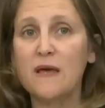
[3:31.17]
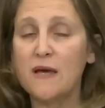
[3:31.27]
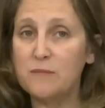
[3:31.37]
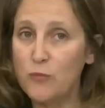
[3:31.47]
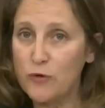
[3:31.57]

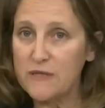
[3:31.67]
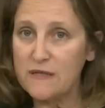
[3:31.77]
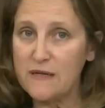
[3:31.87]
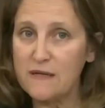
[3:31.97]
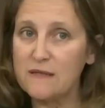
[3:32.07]
and more
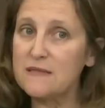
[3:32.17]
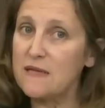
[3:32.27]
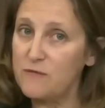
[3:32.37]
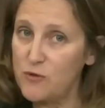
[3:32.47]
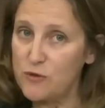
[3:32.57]
Canadians
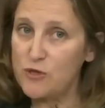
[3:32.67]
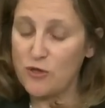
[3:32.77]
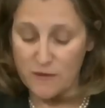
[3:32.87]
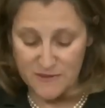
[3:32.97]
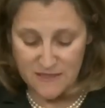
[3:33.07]
have good
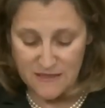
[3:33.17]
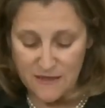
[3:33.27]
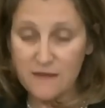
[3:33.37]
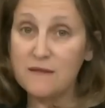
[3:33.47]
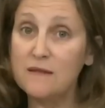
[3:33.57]
jobs
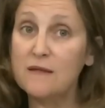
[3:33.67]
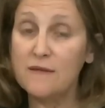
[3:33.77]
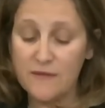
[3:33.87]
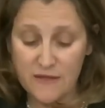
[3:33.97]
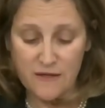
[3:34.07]
today
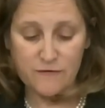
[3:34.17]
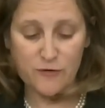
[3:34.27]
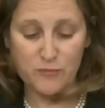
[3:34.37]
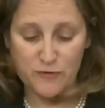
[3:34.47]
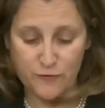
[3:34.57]
than
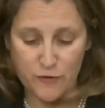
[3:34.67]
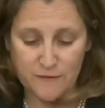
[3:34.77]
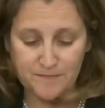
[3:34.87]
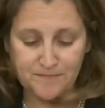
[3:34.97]
ever before.